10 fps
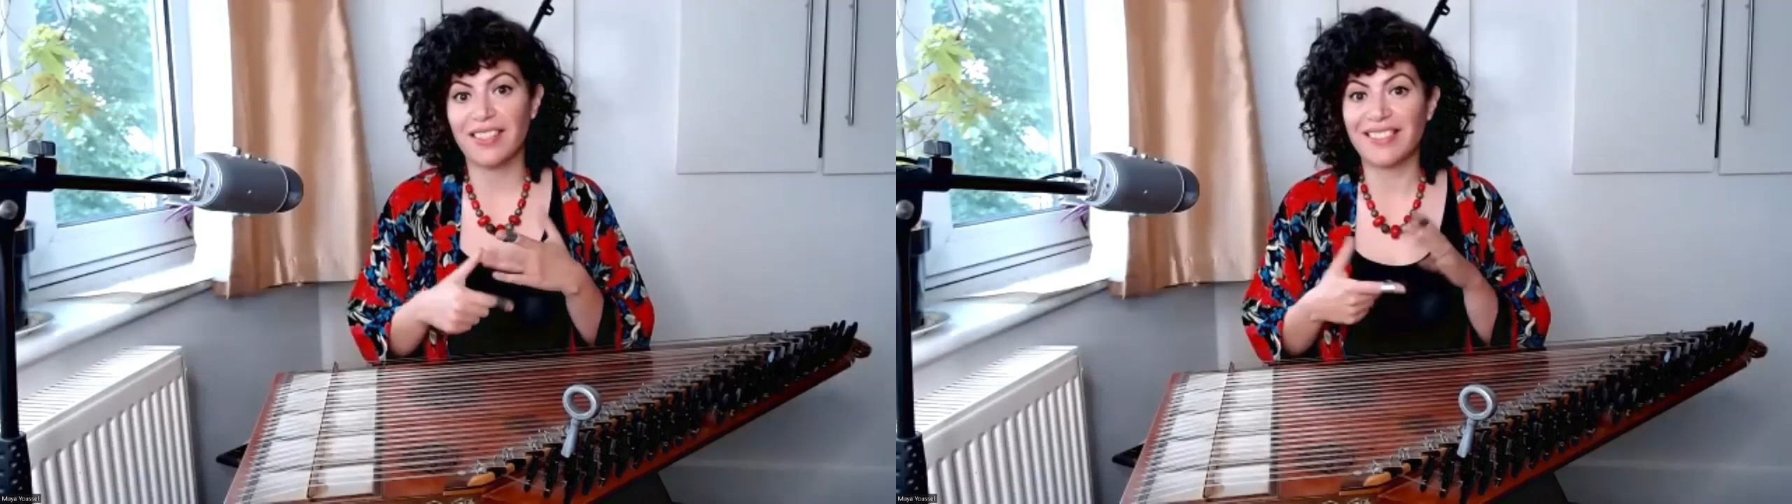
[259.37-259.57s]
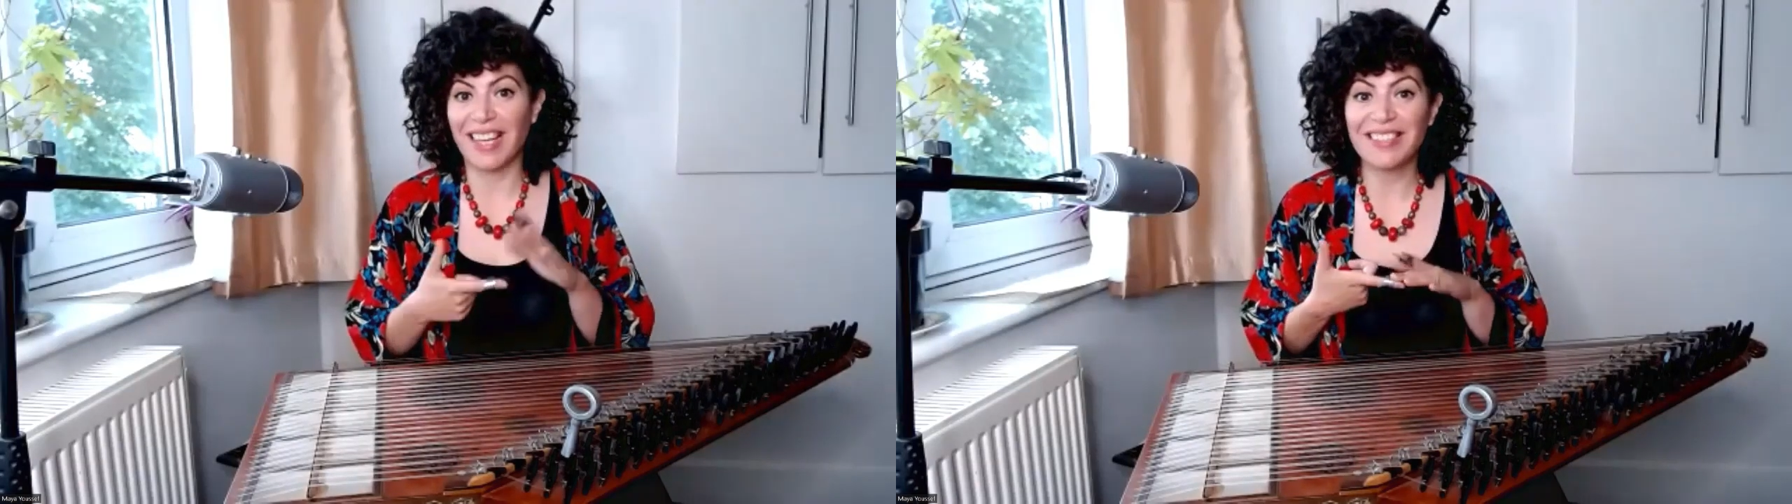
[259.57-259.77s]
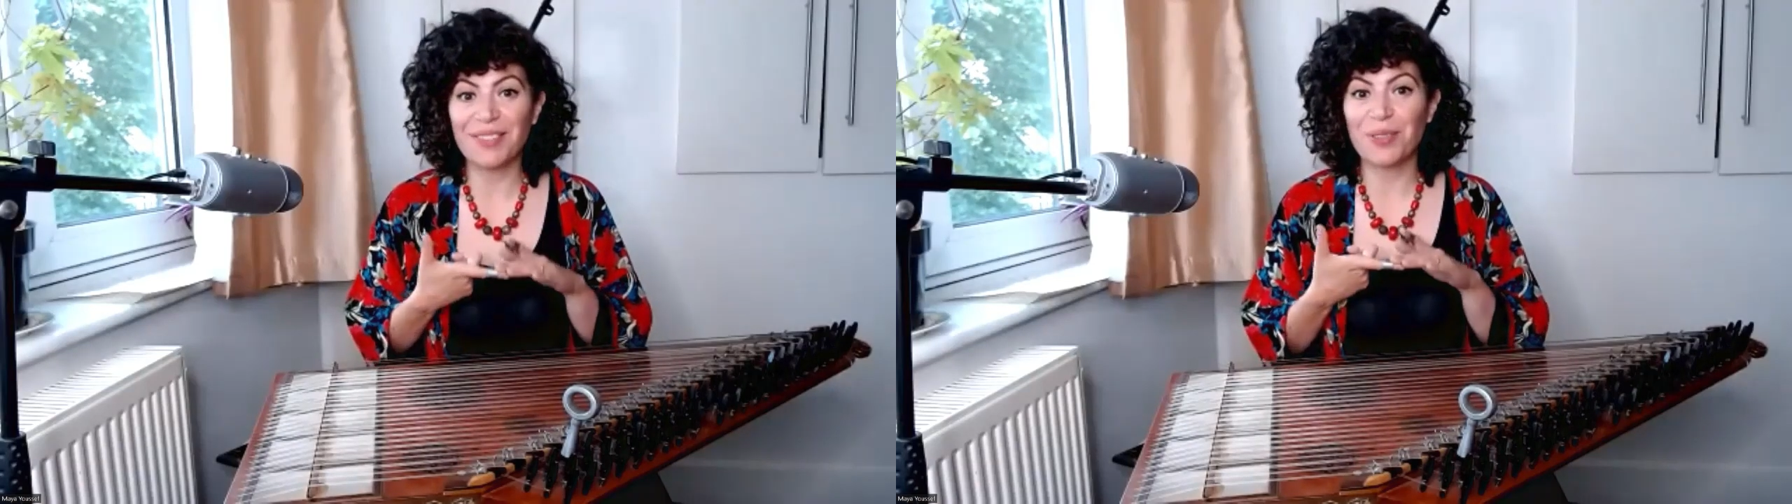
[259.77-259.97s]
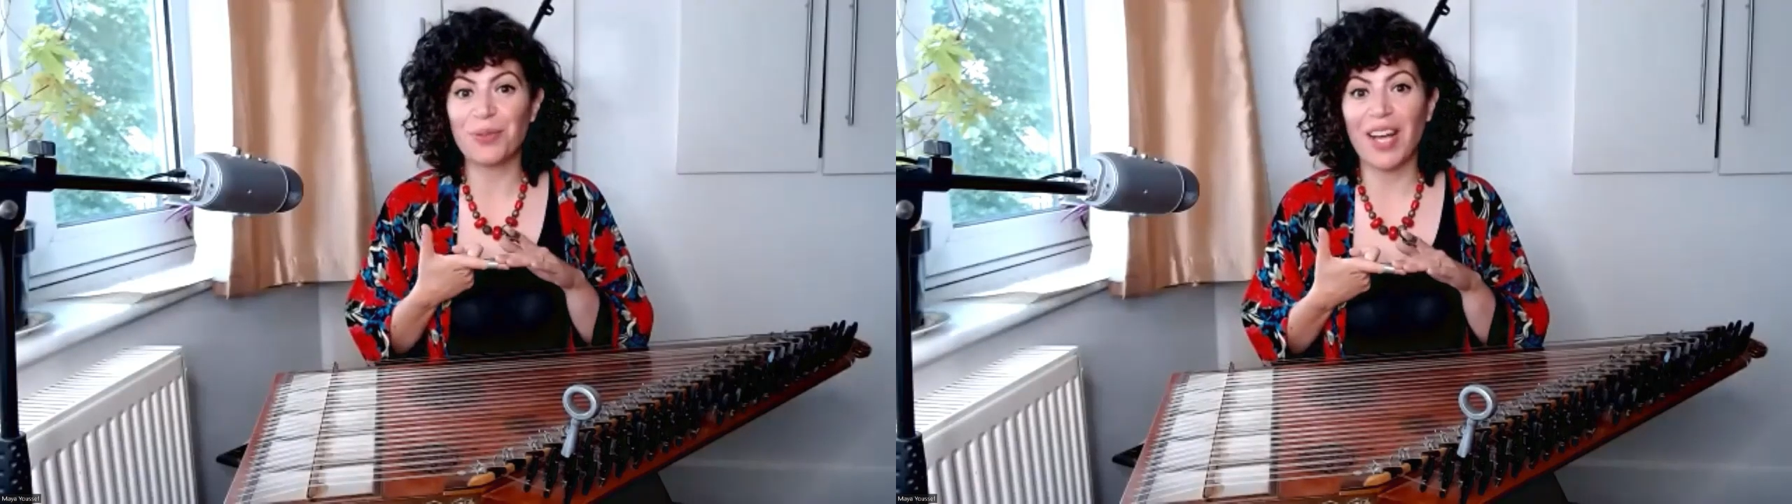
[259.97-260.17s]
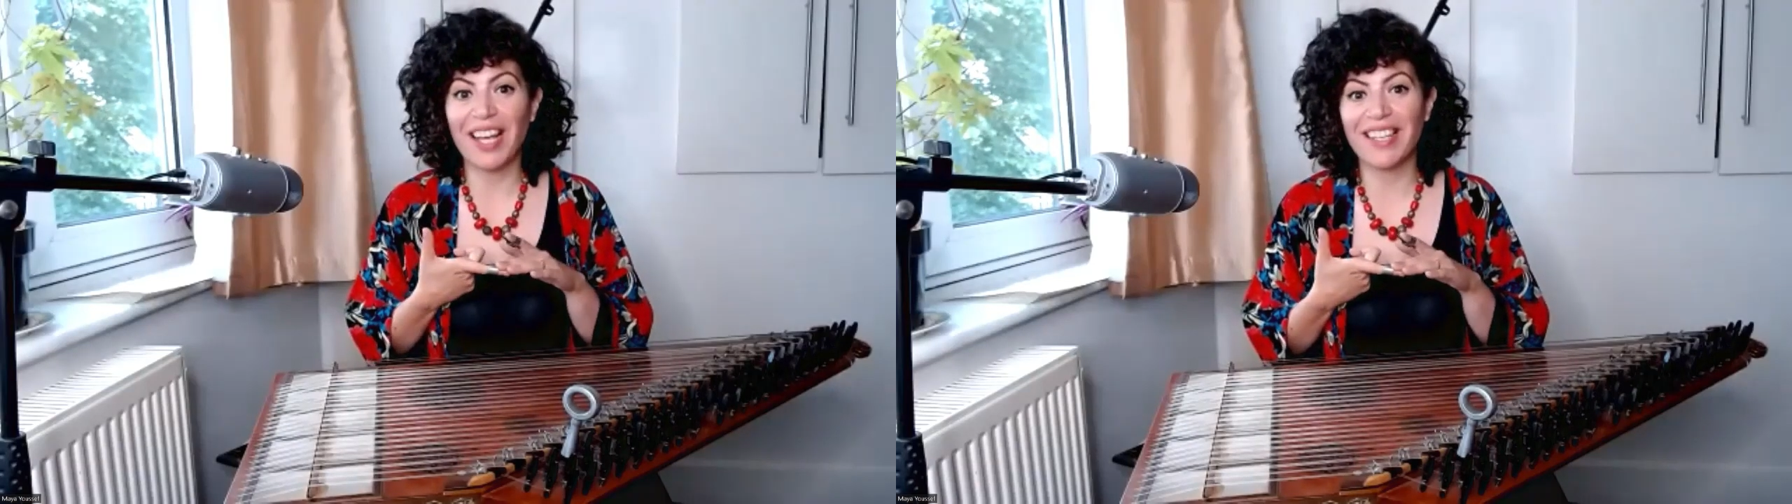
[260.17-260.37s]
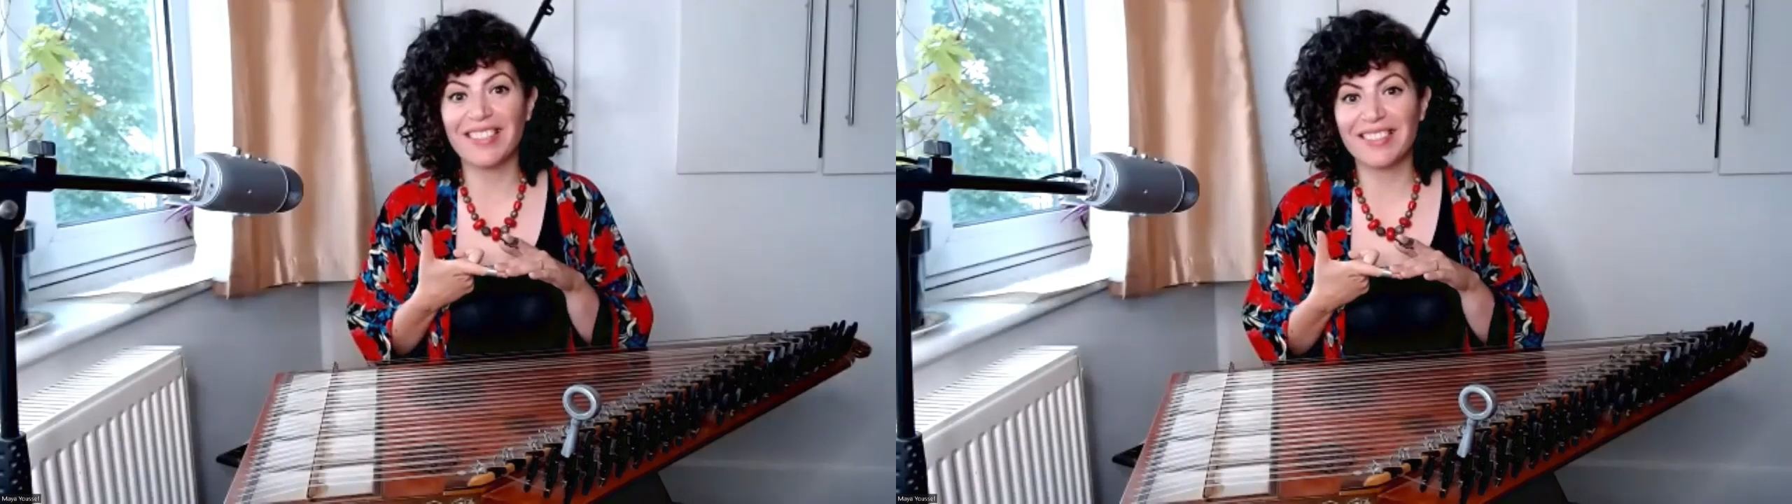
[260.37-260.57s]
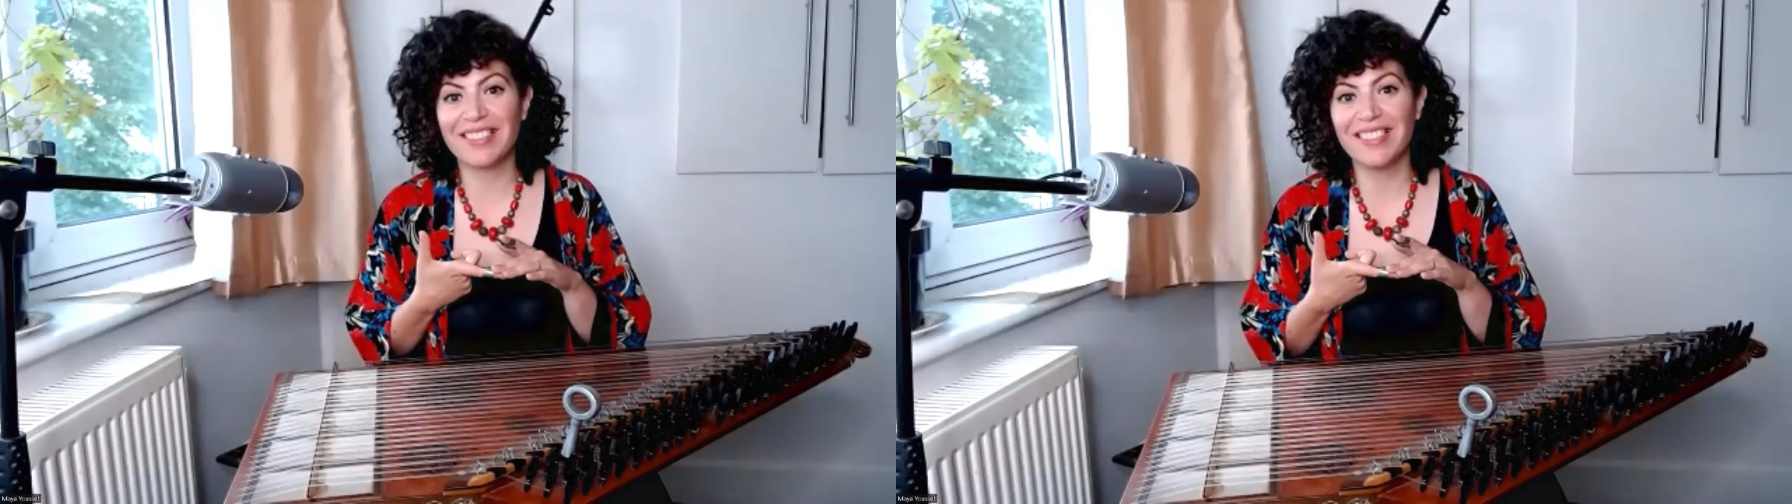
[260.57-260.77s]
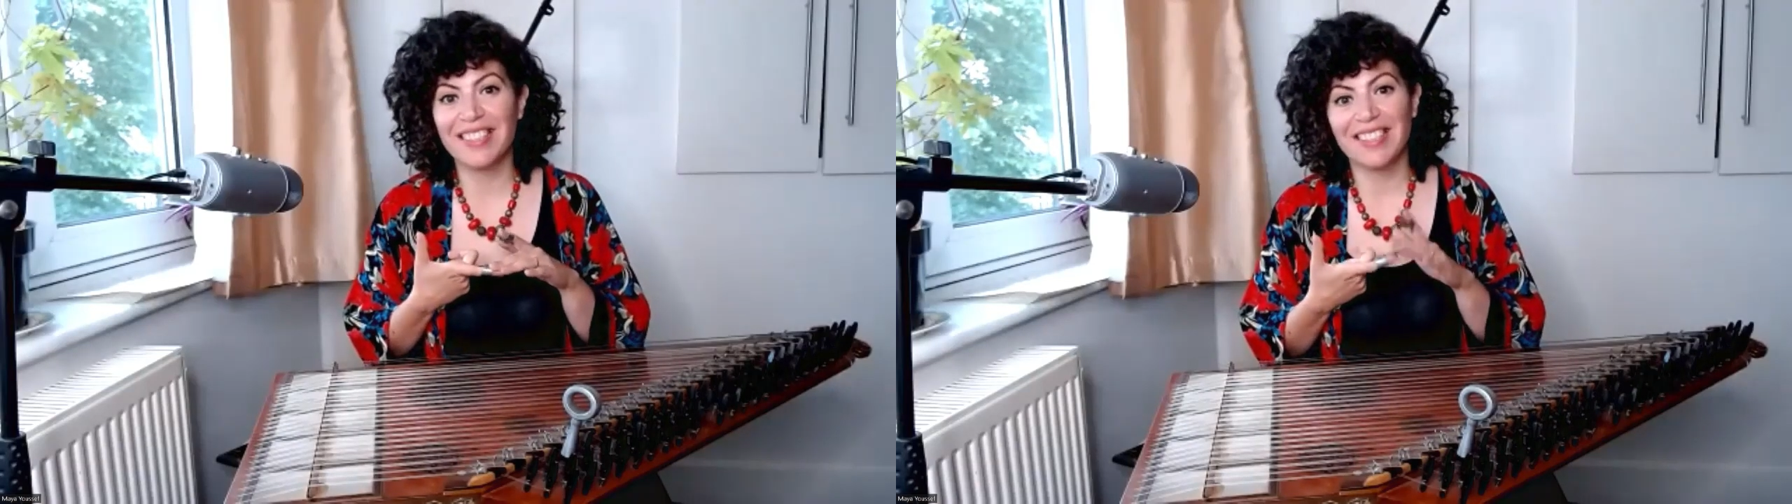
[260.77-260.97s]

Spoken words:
10 different ways,